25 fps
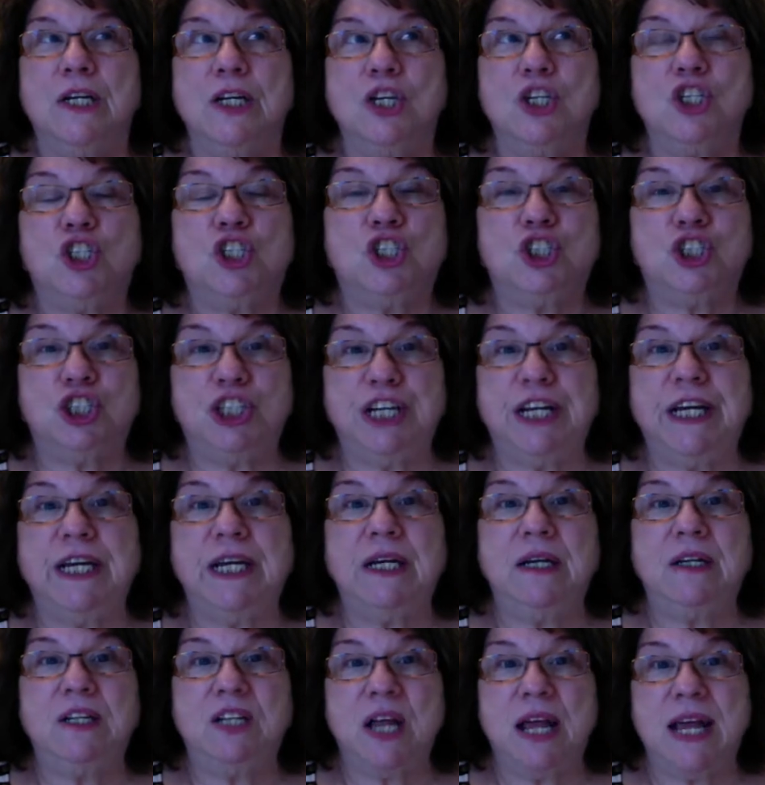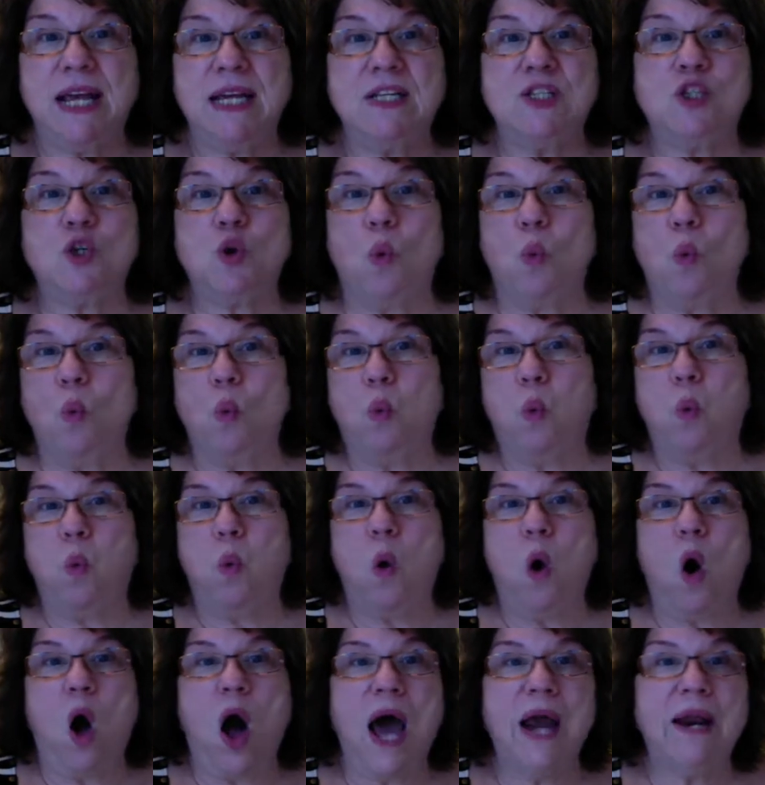she is
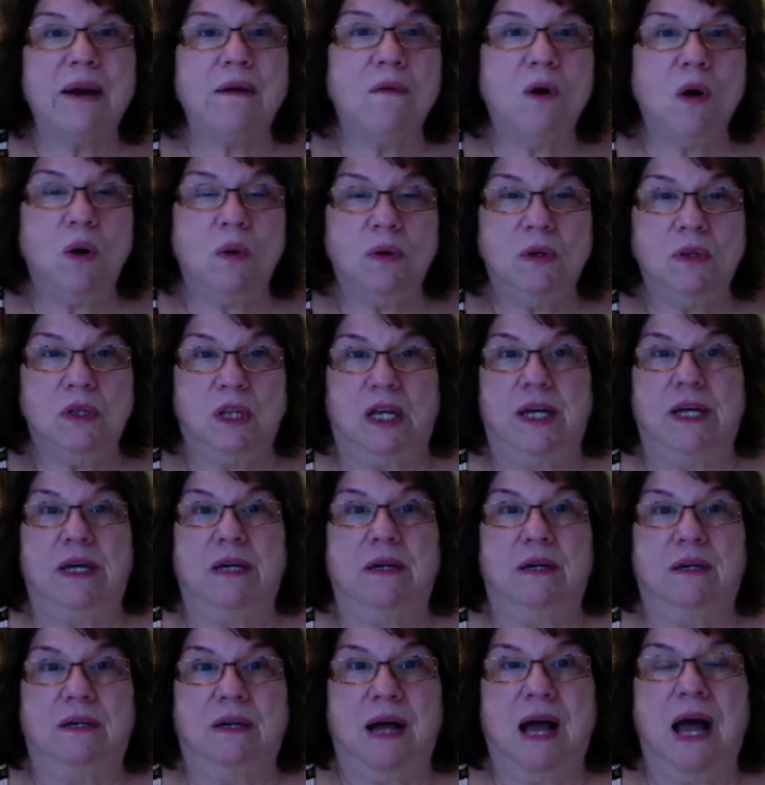water only.